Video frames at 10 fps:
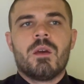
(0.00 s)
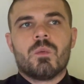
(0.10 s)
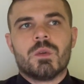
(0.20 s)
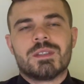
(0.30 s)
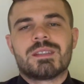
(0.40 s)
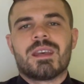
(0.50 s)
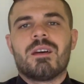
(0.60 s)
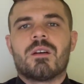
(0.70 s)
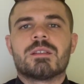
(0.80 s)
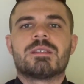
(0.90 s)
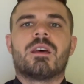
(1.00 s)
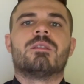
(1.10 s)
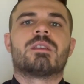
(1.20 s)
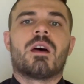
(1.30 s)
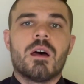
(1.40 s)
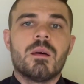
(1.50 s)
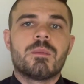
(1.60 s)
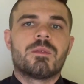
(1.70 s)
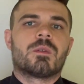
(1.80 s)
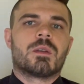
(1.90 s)
would set ourselves
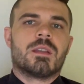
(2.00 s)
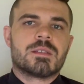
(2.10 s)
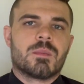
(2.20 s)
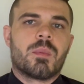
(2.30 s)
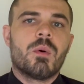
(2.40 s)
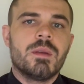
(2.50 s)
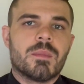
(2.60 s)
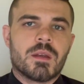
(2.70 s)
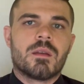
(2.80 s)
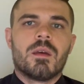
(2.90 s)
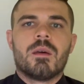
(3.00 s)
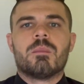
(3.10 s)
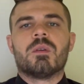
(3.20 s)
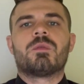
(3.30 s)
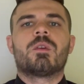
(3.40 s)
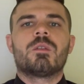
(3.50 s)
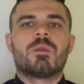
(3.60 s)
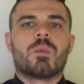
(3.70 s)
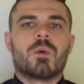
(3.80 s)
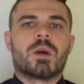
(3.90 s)
up for disappointment. But
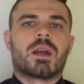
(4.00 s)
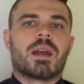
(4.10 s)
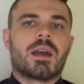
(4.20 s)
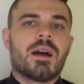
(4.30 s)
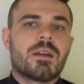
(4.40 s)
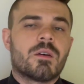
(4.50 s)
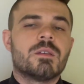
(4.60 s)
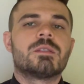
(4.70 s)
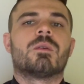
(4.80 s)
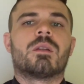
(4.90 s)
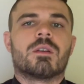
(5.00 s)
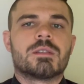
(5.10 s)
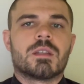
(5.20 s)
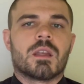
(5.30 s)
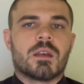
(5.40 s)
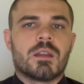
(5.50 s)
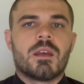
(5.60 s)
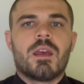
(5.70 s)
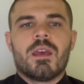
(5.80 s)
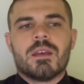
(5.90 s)
furthermore, what God also understood
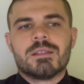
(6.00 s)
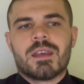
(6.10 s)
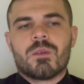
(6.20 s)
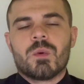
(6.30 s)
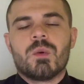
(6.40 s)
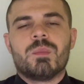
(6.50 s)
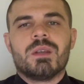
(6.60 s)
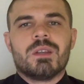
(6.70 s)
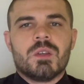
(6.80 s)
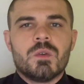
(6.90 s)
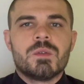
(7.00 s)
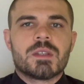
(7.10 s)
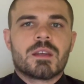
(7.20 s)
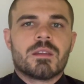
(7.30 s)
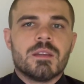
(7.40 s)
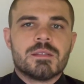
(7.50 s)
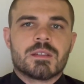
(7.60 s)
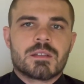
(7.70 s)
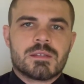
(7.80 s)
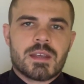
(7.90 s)
is that we would be using these
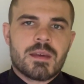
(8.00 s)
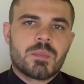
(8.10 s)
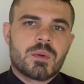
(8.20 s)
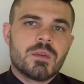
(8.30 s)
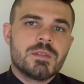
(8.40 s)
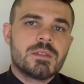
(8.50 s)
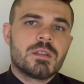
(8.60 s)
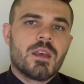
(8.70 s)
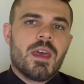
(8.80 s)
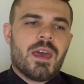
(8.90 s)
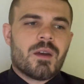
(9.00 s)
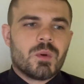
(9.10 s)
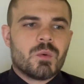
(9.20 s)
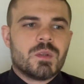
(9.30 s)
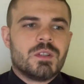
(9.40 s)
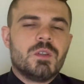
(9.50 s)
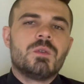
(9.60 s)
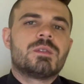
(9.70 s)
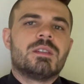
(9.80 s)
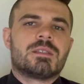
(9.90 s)
examples and we would
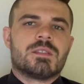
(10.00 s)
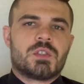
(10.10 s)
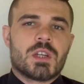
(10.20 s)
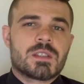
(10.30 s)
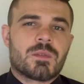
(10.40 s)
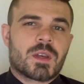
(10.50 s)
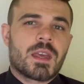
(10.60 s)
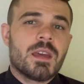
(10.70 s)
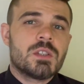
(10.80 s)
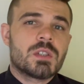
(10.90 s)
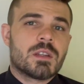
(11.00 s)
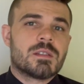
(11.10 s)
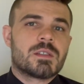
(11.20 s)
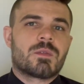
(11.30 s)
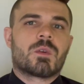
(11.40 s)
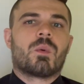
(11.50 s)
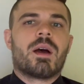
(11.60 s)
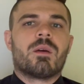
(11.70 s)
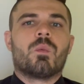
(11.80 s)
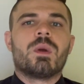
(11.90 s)
use these as justifications for why
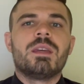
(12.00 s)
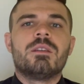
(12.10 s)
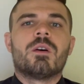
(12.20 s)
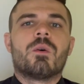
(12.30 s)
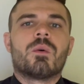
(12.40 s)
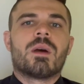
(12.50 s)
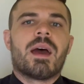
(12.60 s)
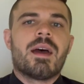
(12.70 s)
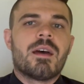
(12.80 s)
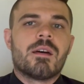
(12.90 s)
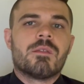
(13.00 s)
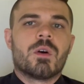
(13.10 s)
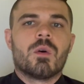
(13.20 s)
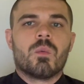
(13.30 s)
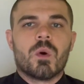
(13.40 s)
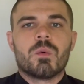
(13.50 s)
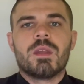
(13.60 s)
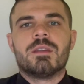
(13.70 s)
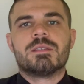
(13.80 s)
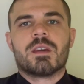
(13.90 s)
we don't have what we
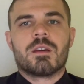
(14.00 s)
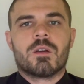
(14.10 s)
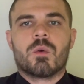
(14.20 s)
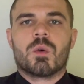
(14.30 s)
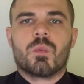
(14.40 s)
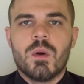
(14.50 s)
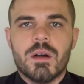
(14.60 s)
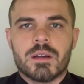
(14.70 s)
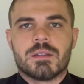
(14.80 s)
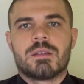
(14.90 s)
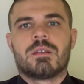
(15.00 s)
desire or want.